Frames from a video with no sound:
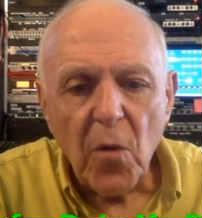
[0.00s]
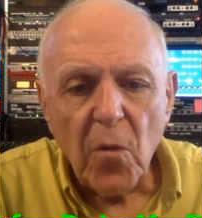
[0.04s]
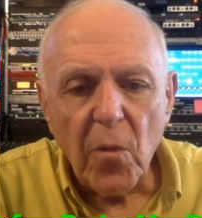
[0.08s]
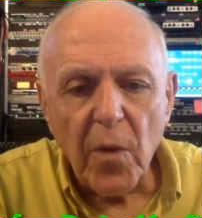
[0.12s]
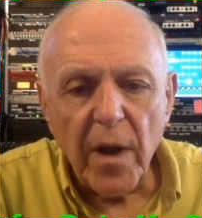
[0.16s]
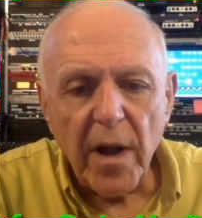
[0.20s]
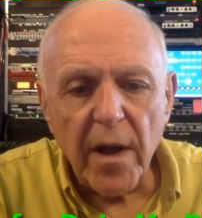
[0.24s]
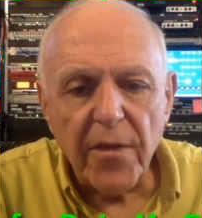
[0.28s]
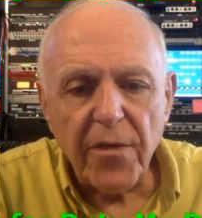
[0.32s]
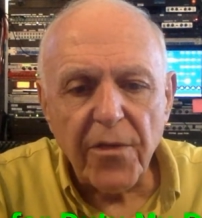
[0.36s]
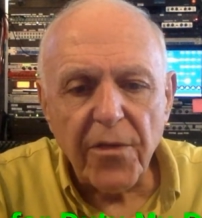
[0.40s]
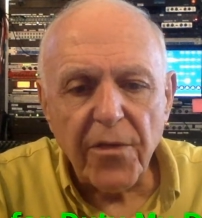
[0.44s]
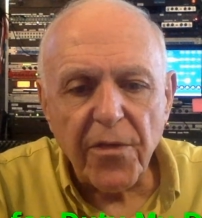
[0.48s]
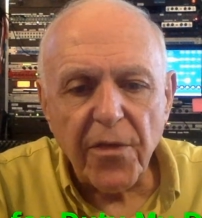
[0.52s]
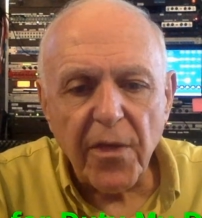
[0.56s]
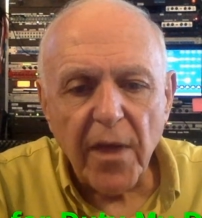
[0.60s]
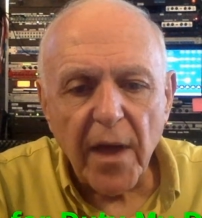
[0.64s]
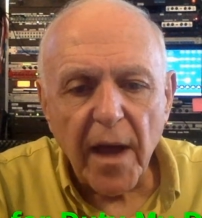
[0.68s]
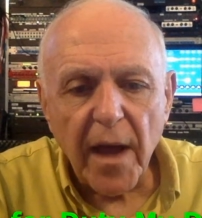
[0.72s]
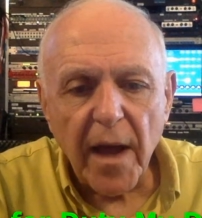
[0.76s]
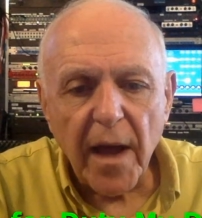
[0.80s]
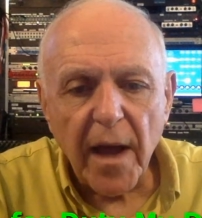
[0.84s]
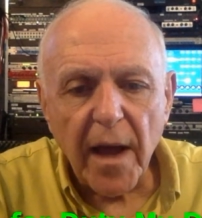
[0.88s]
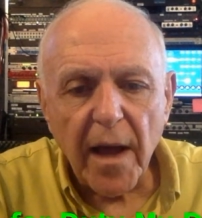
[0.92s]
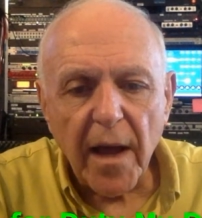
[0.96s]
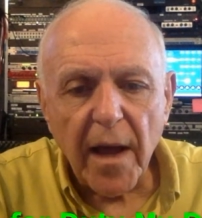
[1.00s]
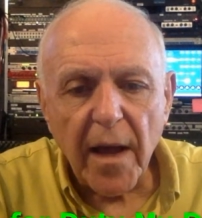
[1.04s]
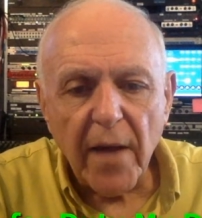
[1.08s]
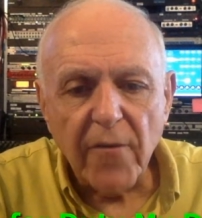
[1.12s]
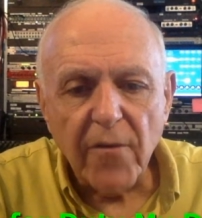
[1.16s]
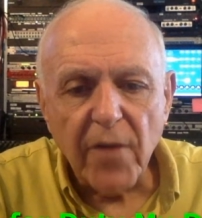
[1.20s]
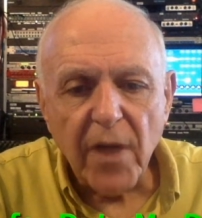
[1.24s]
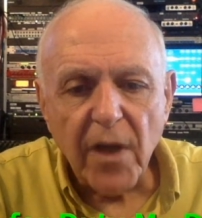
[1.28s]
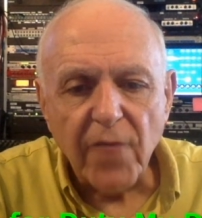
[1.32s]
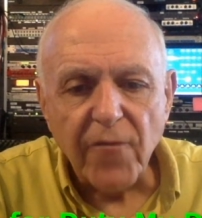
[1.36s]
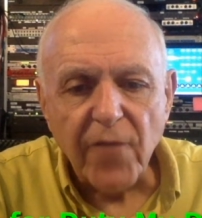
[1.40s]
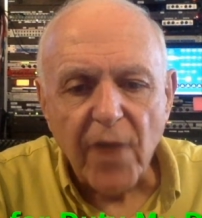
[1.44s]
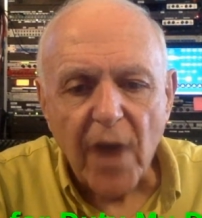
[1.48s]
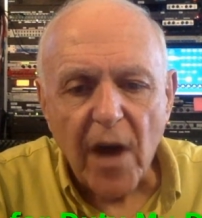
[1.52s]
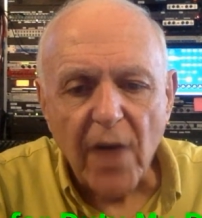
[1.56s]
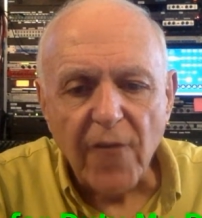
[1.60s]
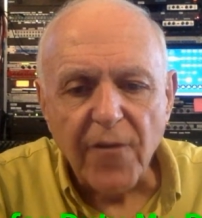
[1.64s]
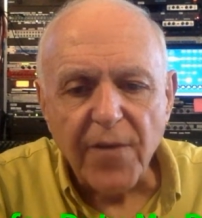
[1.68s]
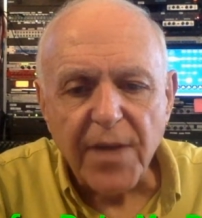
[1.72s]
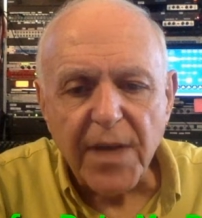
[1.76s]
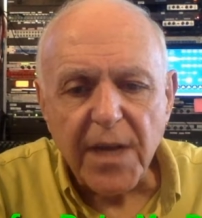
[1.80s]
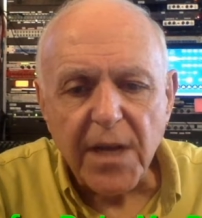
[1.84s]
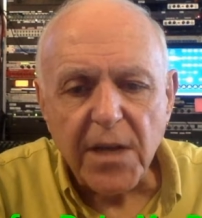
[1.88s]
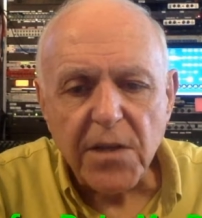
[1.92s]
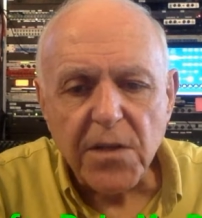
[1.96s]
with
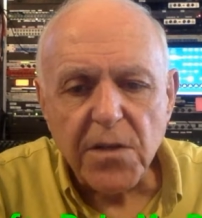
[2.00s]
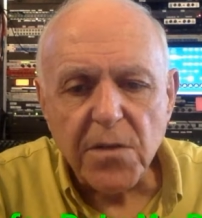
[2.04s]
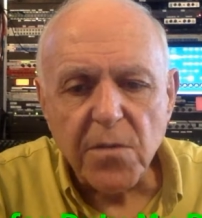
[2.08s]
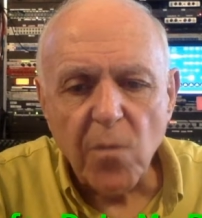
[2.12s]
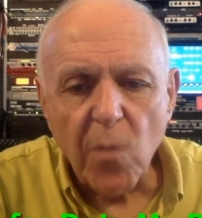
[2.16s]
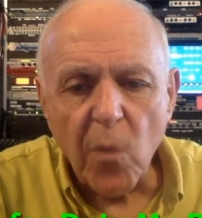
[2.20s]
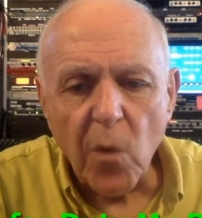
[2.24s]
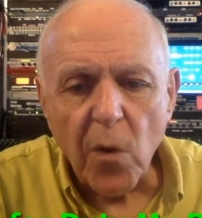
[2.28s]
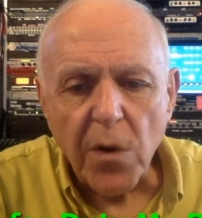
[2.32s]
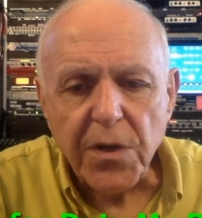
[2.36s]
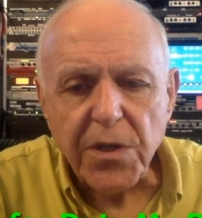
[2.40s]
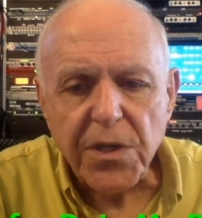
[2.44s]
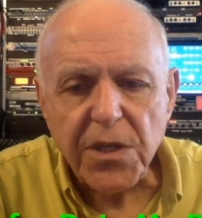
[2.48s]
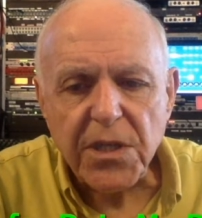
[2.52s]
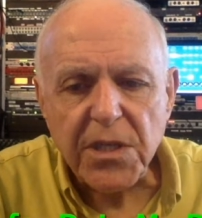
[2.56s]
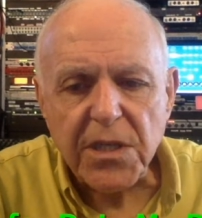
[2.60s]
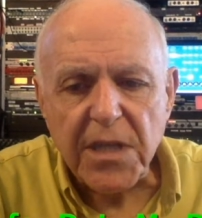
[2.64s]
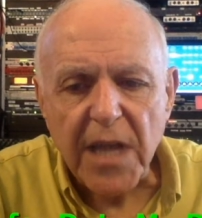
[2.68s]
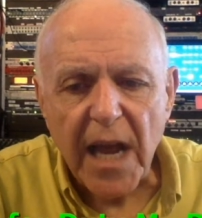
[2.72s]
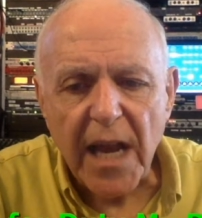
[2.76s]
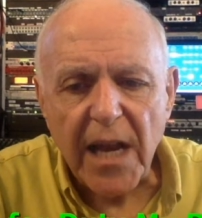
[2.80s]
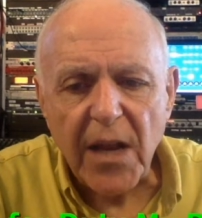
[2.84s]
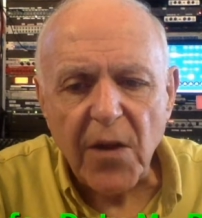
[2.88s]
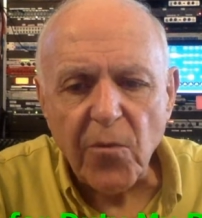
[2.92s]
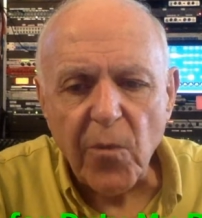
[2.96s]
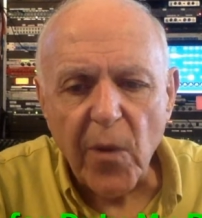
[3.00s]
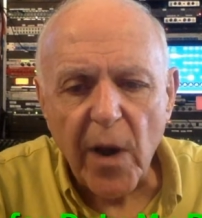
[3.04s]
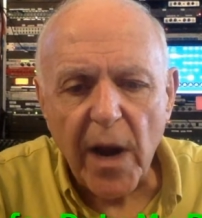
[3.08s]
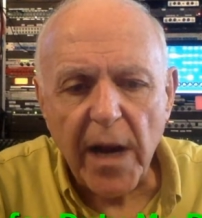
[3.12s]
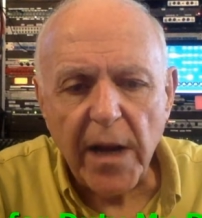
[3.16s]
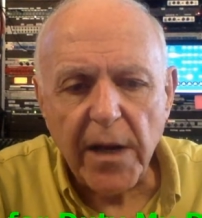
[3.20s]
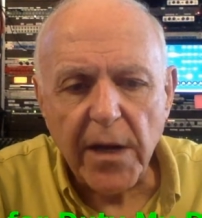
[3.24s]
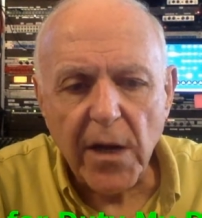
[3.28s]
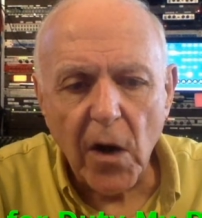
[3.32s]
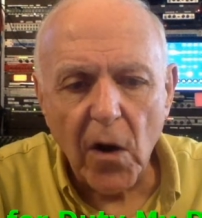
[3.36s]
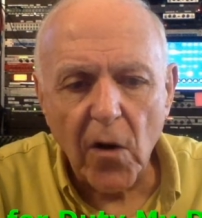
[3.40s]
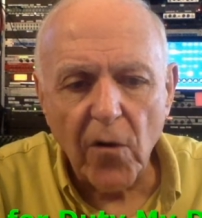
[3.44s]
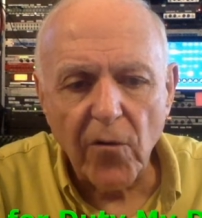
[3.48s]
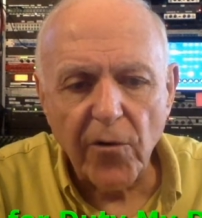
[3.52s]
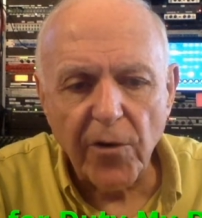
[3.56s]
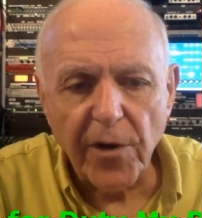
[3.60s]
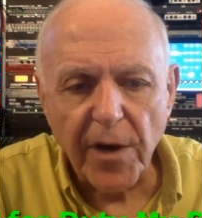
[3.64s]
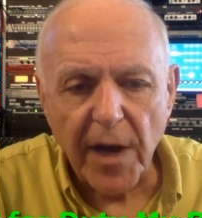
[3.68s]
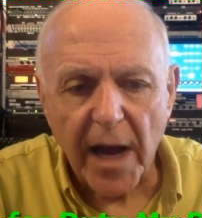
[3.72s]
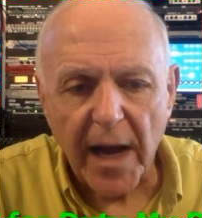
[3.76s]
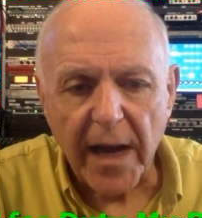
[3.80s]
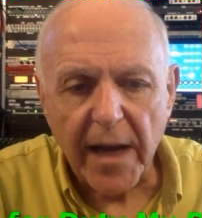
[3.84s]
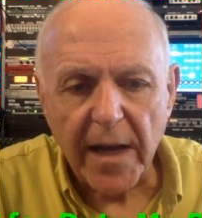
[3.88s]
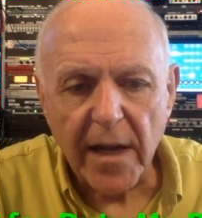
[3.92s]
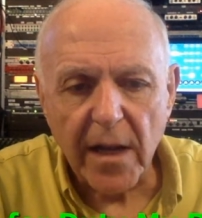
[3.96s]
evolving into more steady rain
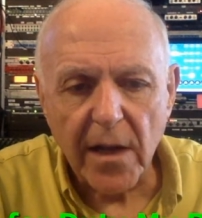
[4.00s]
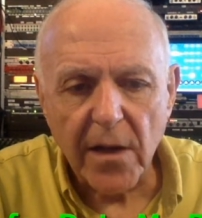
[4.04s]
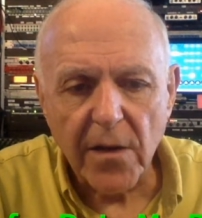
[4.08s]
overnight.